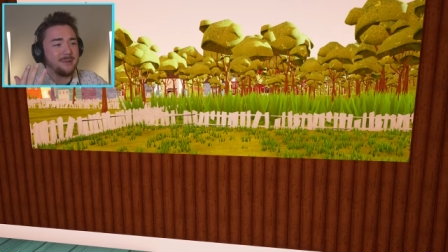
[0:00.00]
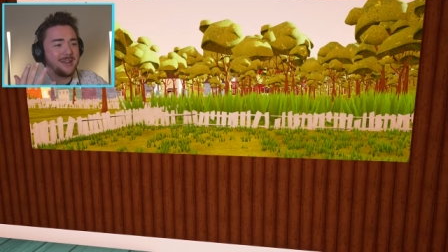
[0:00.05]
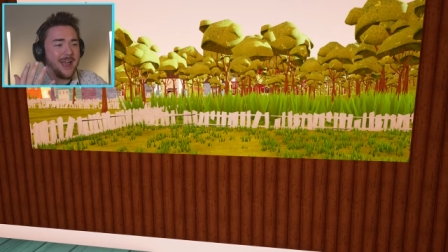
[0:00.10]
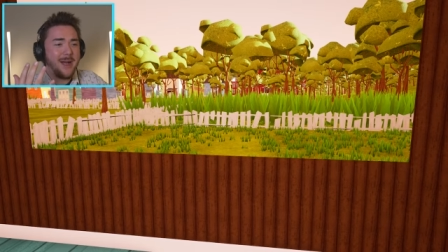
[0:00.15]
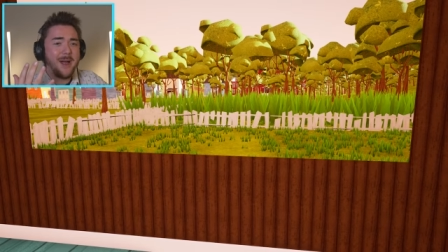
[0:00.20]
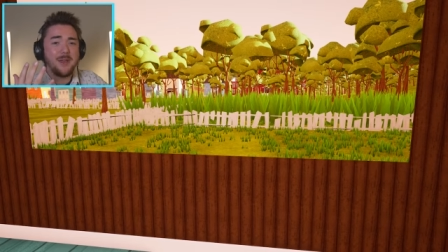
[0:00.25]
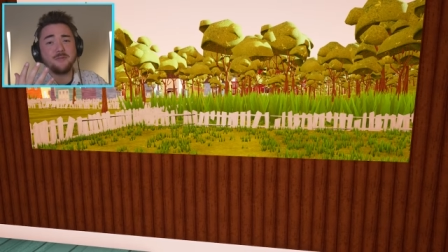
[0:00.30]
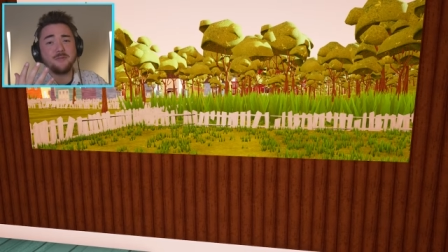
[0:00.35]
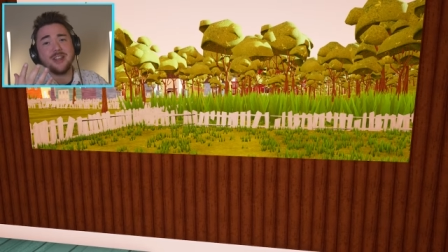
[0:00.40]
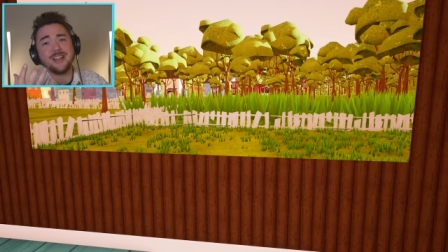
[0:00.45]
but
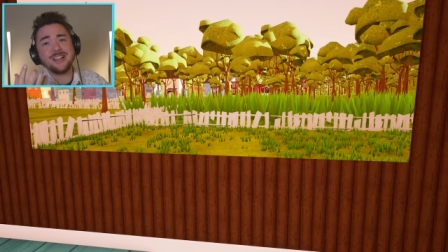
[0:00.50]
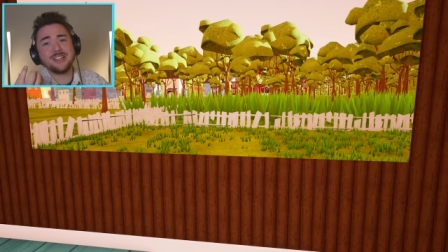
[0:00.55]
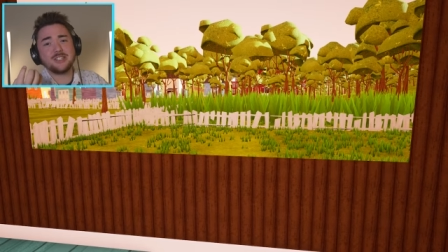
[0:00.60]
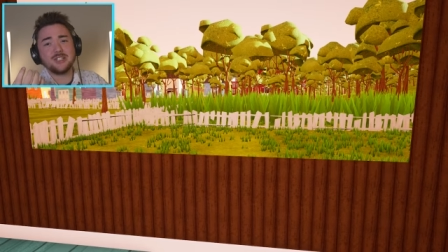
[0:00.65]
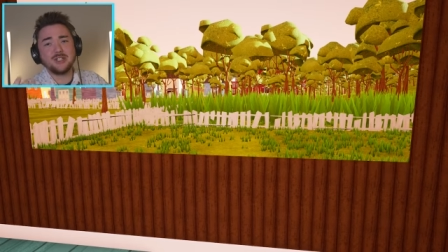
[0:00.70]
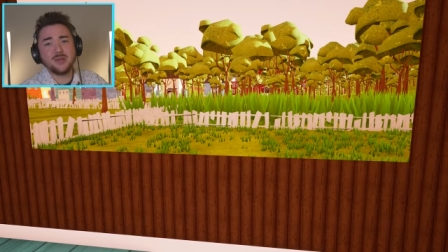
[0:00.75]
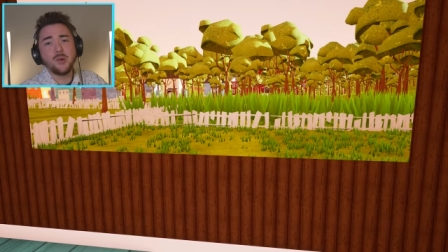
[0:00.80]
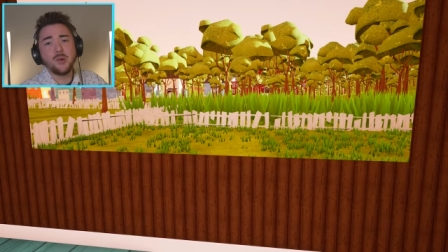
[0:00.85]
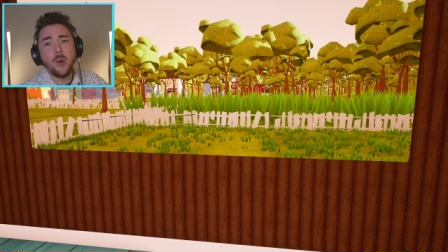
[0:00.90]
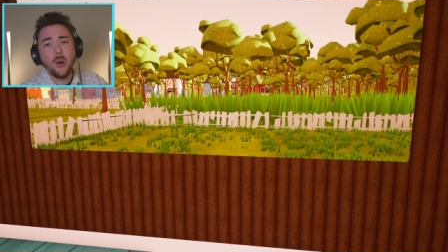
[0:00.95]
now I feel like he's
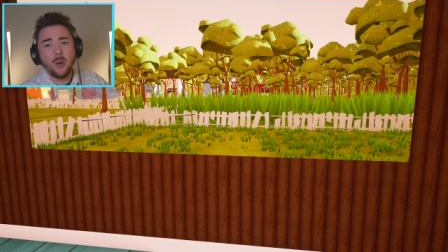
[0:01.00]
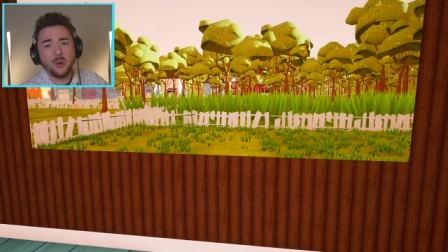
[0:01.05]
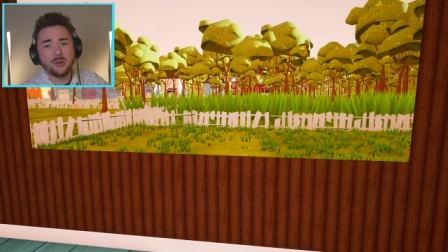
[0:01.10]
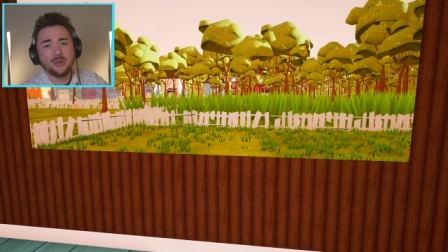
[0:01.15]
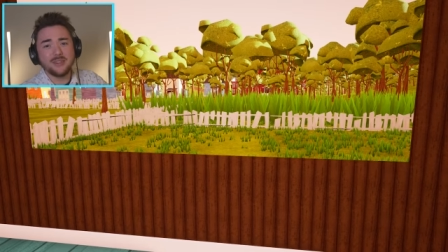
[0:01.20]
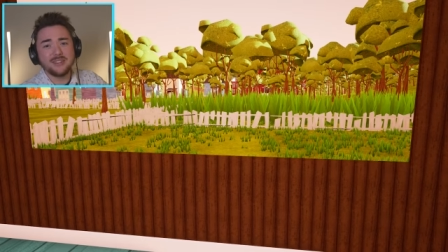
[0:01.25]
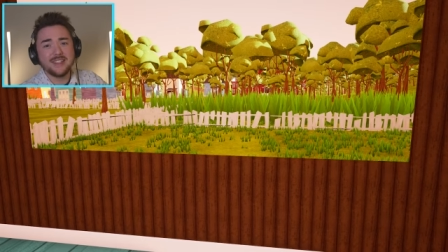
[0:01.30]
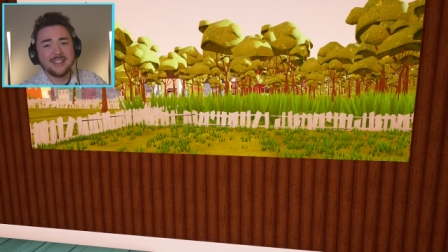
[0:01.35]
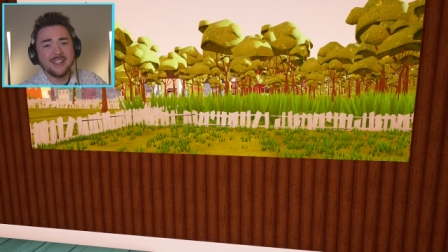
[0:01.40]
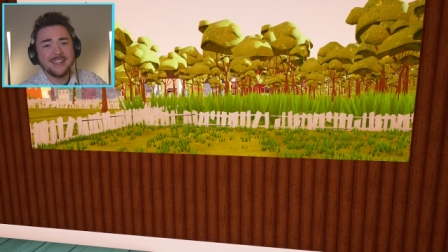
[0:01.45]
too
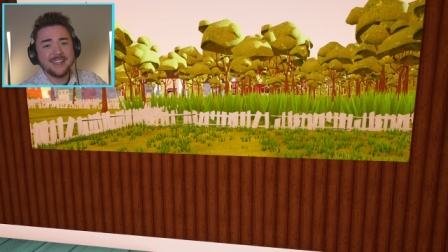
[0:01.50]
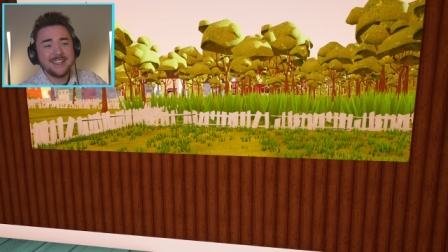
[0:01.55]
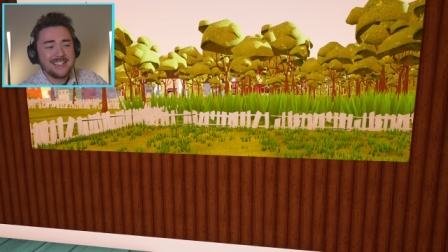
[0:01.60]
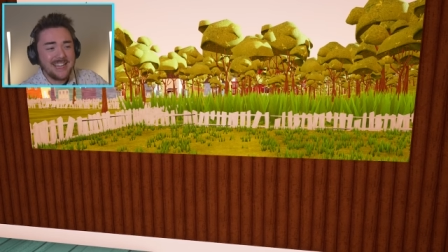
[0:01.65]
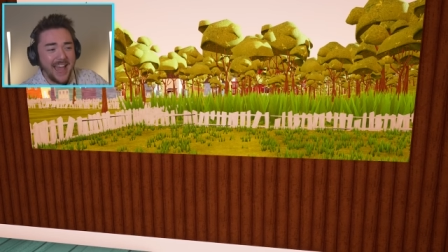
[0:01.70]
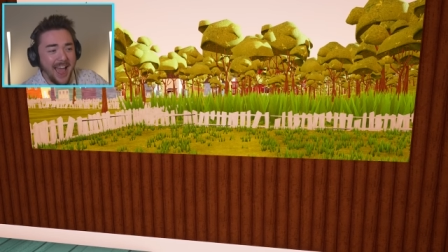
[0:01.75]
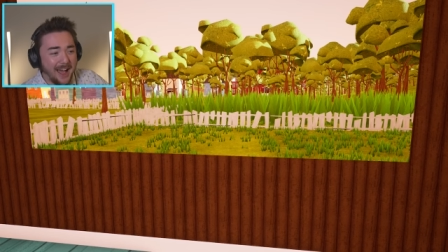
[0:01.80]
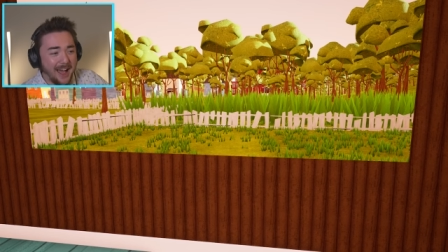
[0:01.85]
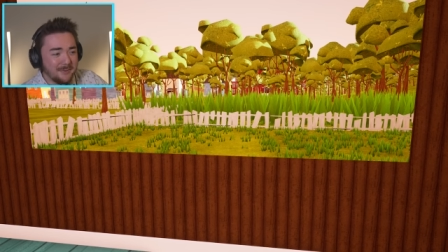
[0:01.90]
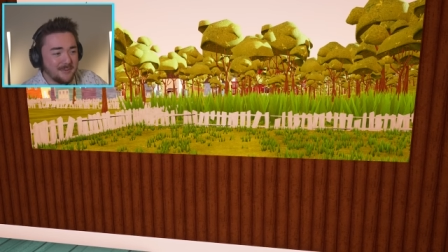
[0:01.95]
old
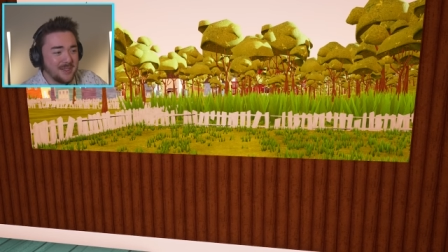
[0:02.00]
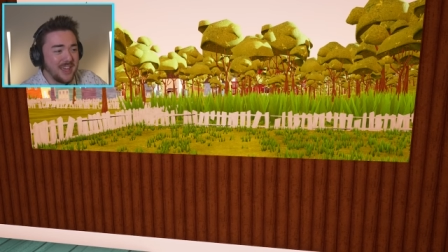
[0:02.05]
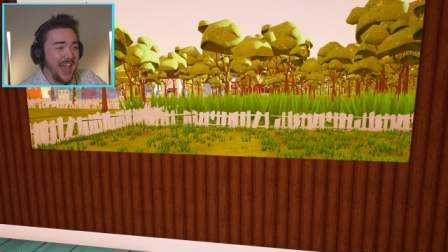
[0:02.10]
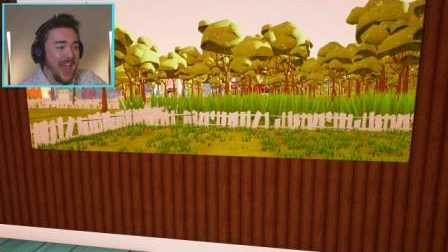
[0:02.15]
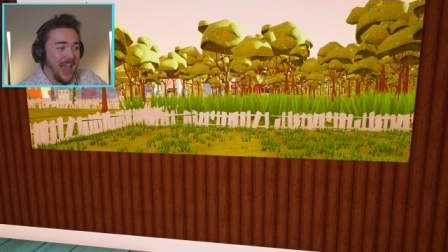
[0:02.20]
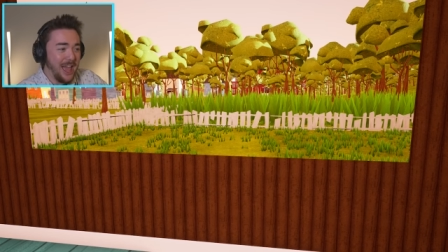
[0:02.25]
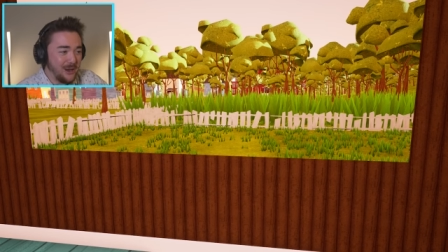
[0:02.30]
to have the